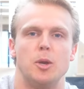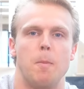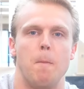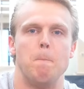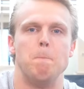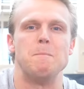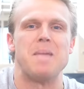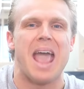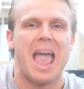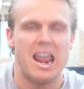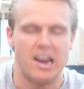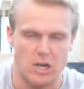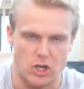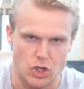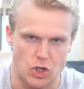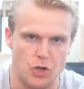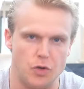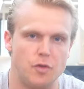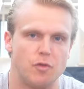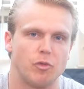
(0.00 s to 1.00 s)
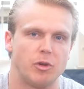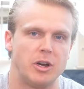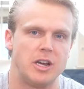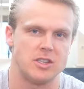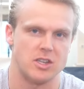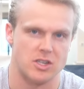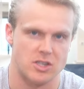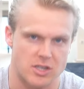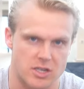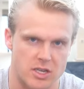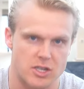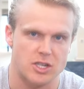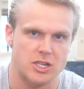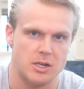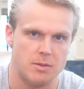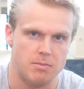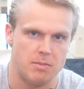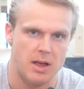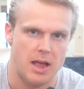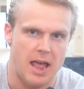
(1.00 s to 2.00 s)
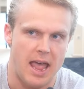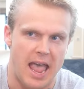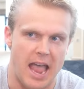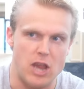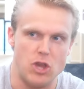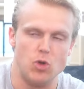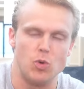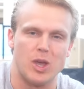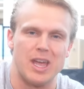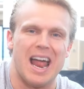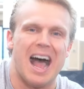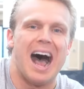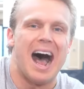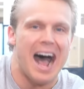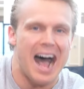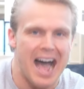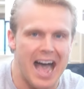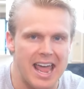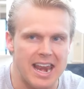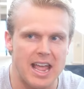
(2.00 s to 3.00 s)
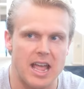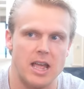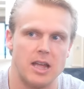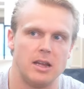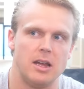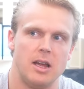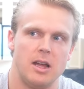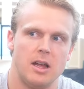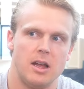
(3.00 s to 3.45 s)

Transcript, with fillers: manage Hugh Freeze's system and you could hide a,